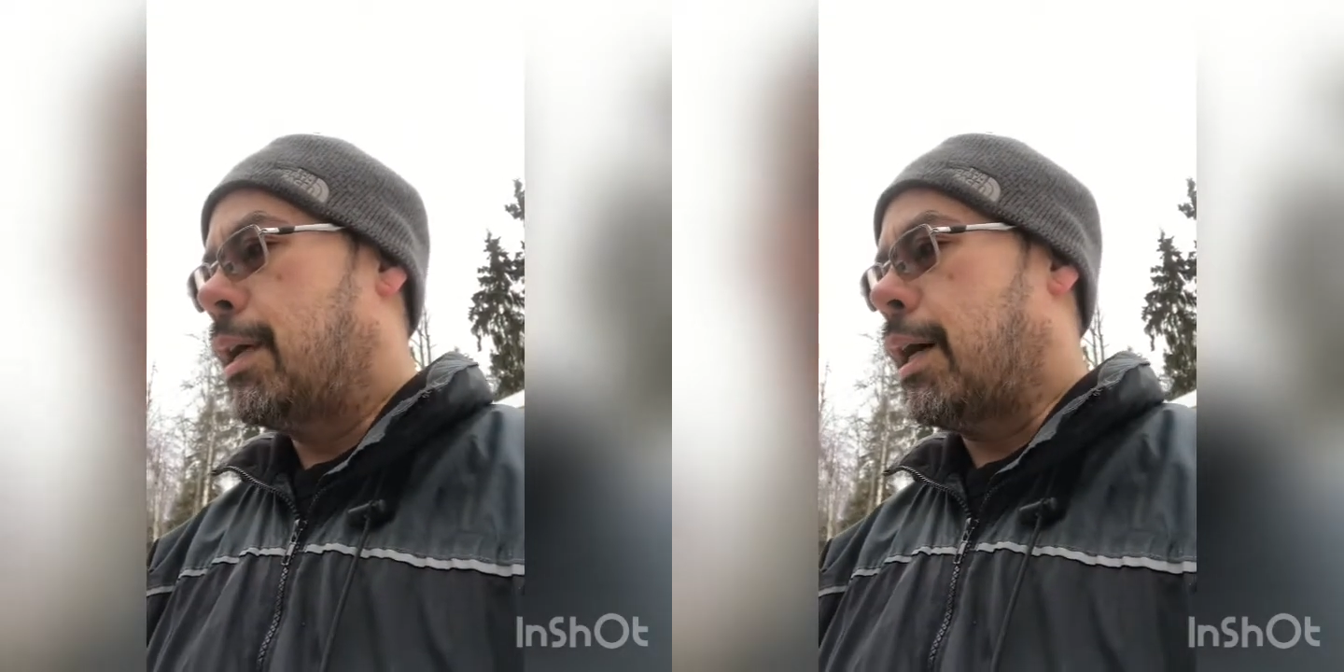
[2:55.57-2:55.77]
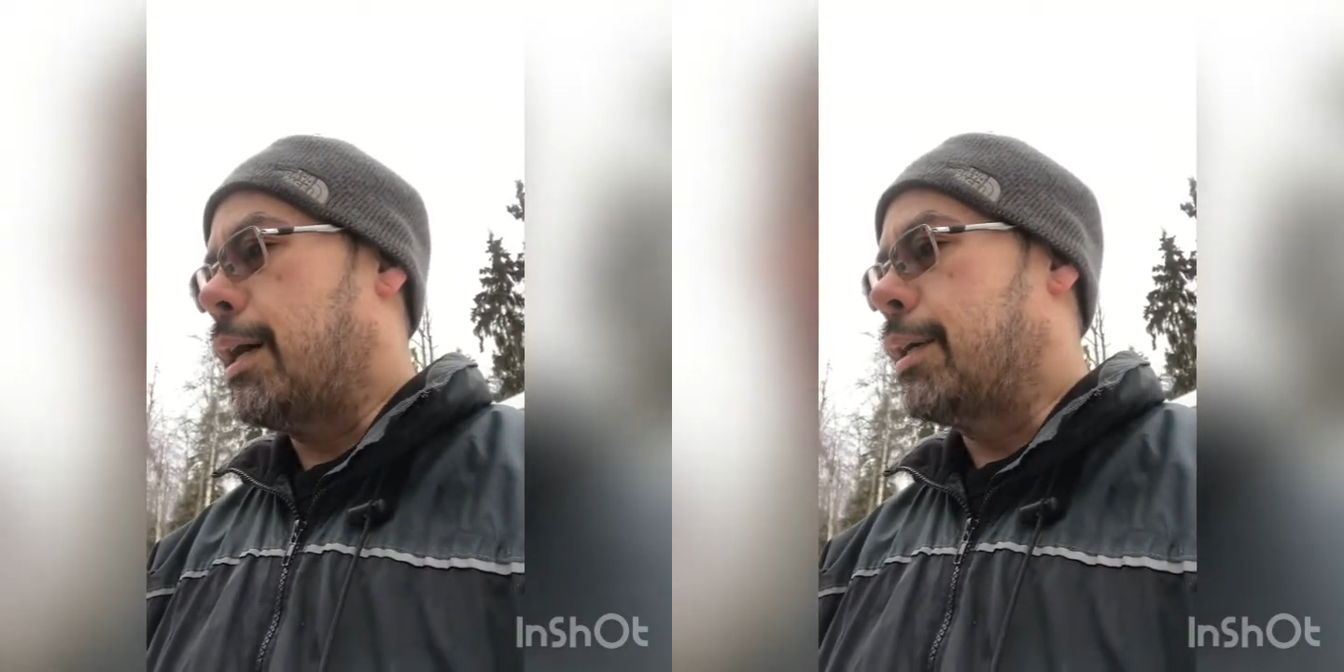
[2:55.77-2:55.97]

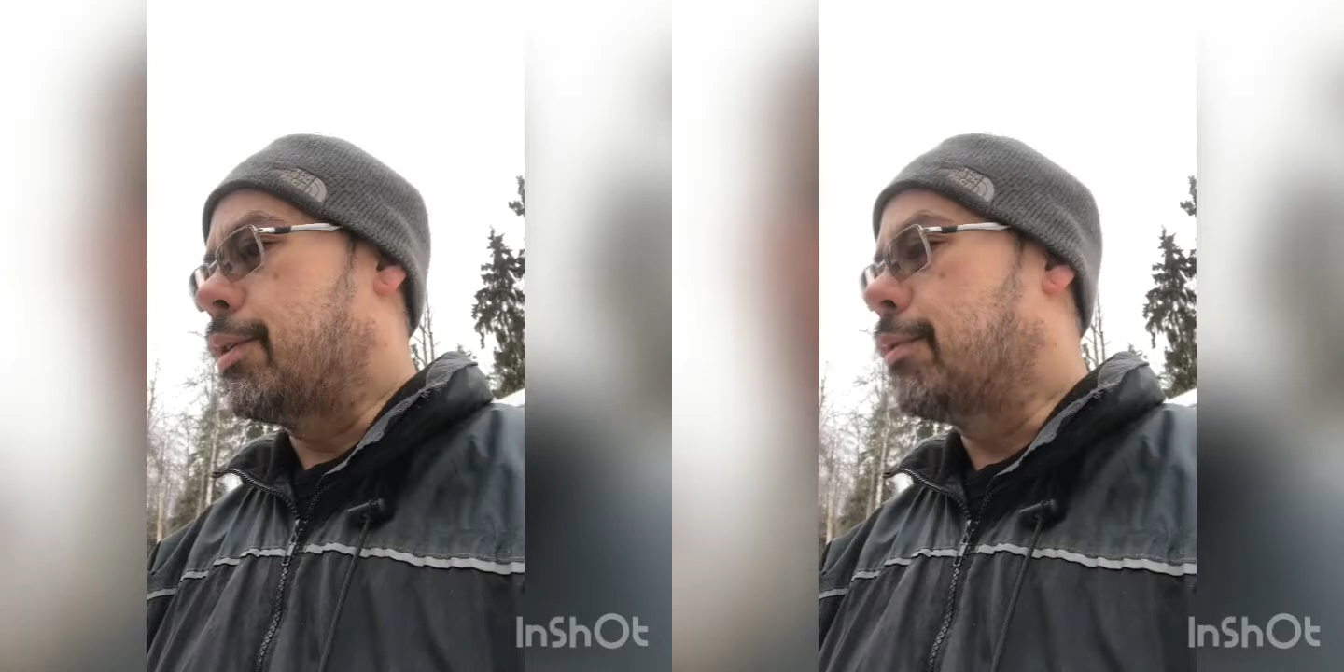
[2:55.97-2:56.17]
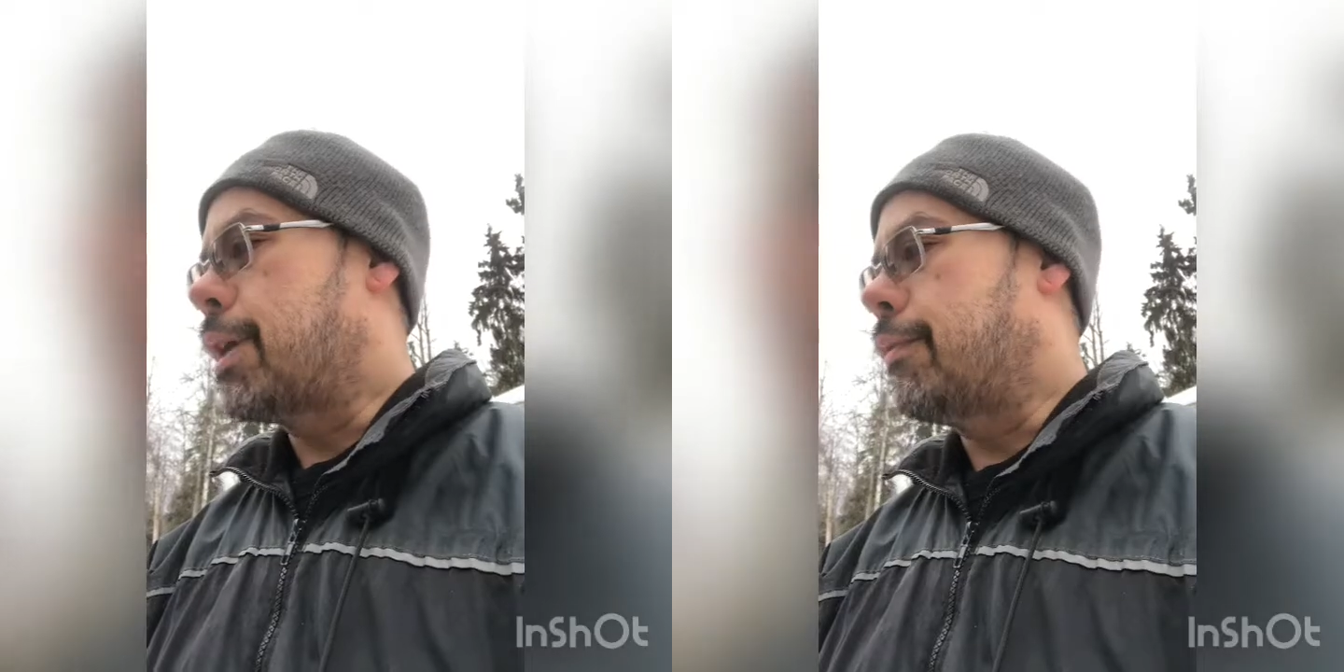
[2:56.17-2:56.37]
I
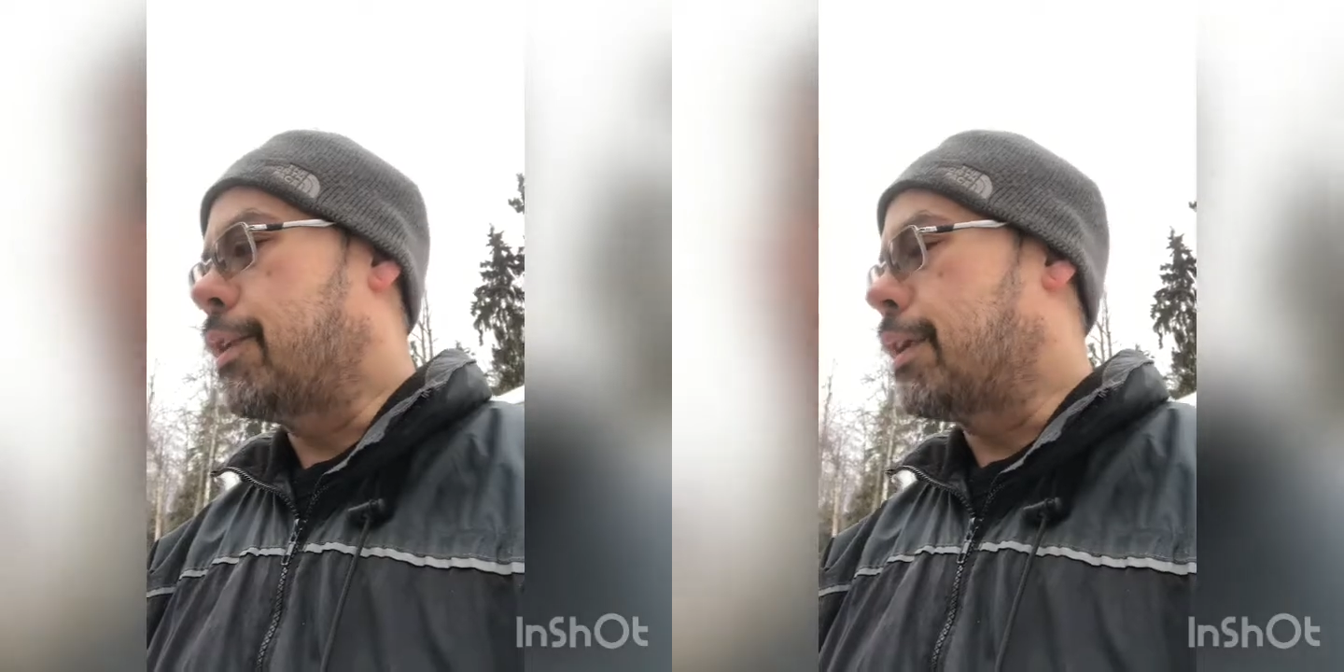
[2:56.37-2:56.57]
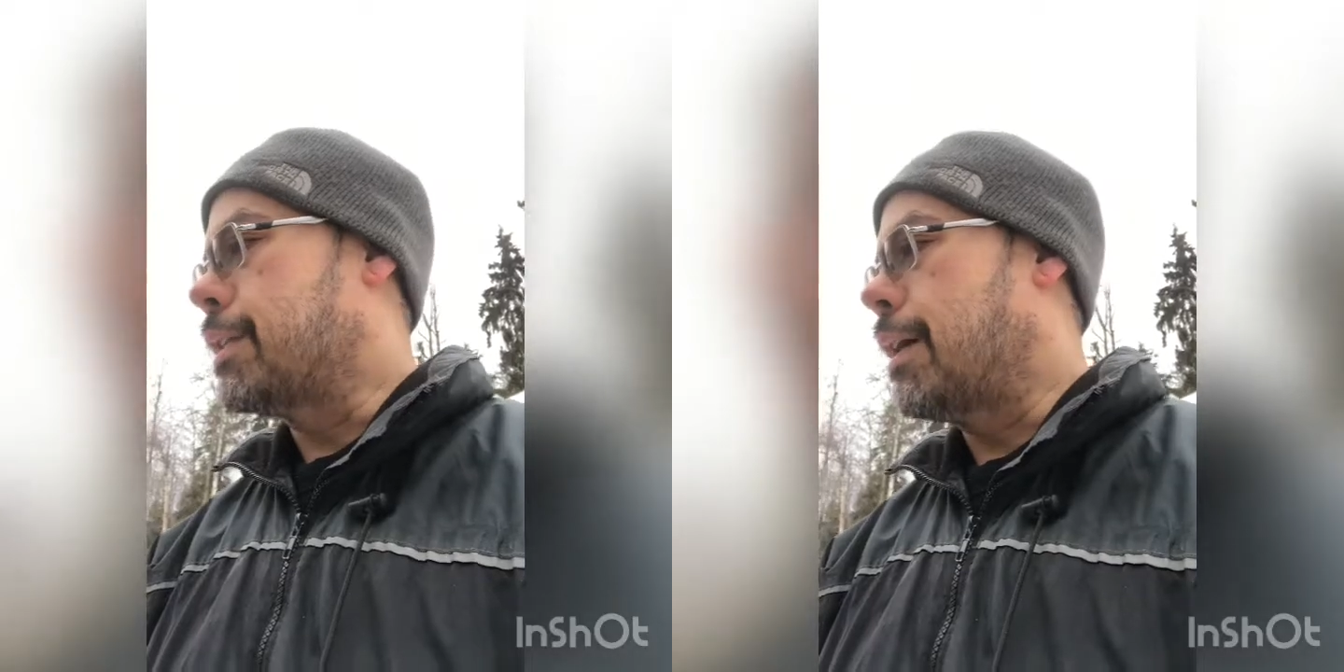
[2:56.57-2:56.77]
don't have a
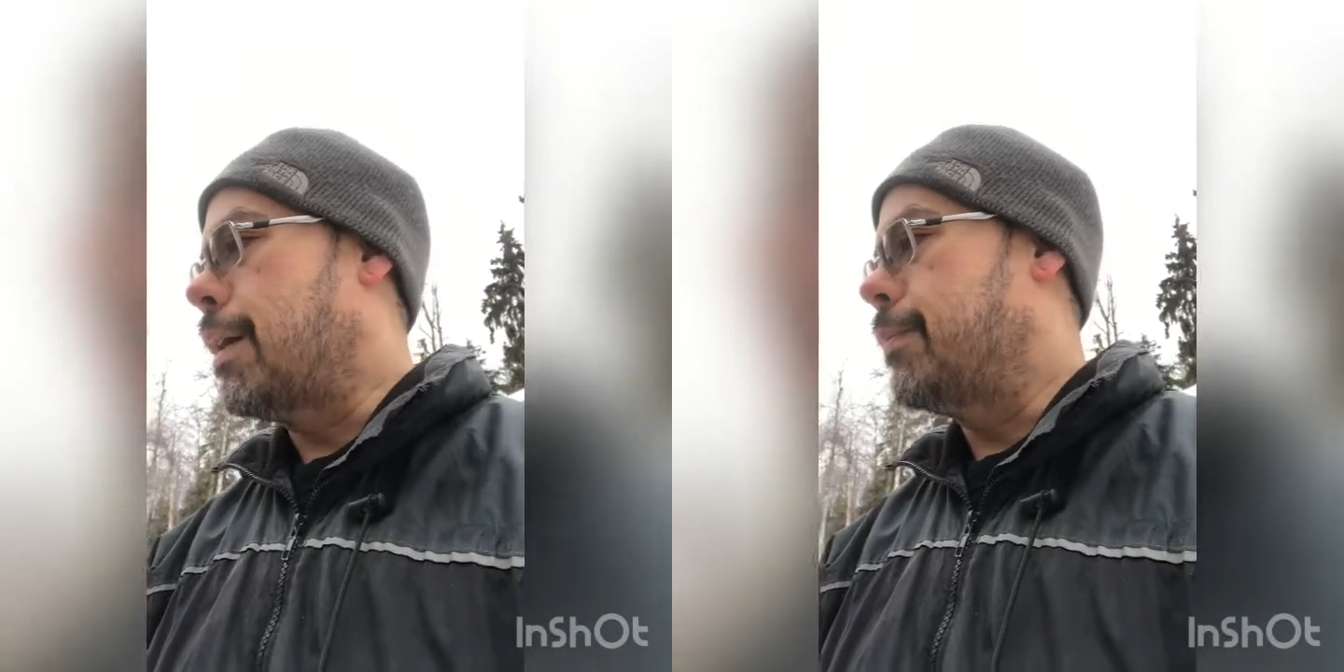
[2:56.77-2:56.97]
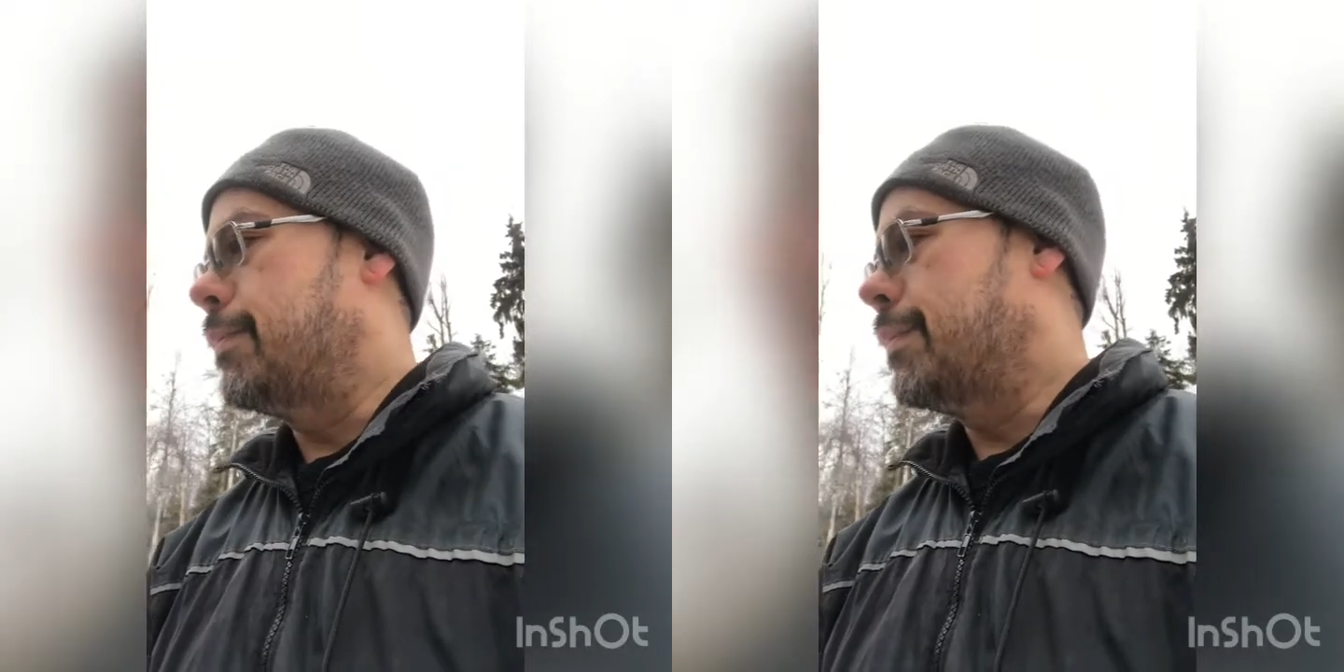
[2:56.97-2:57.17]
lot of time